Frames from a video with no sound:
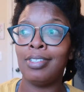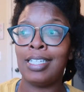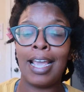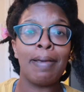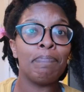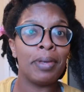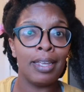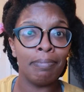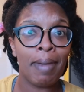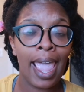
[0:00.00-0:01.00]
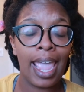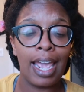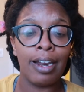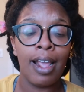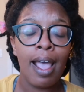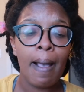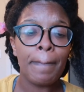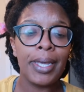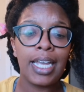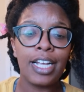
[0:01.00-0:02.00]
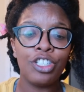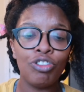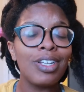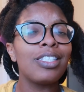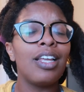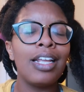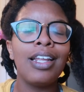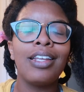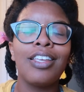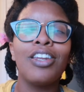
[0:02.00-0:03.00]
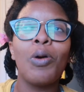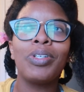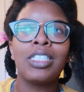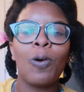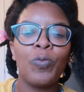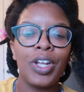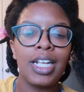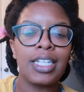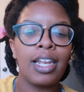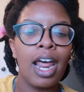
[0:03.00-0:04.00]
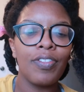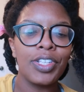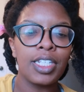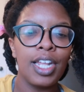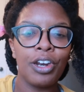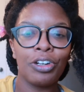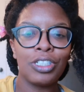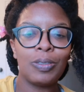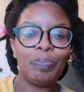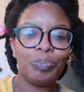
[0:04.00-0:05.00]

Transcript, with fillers: deadbeat man because you get and, and you know what's so funny is a lot of these letters